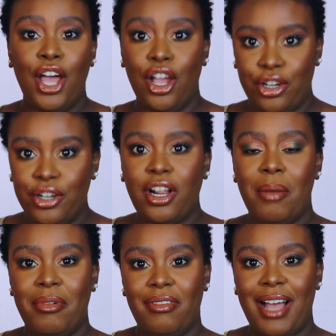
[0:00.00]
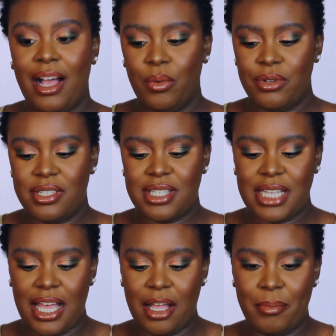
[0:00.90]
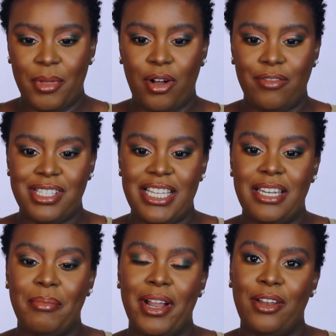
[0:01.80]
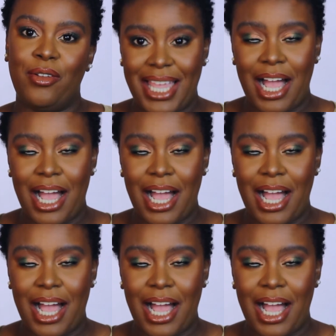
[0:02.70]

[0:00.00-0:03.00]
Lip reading: a good couple of hours, obviously depending on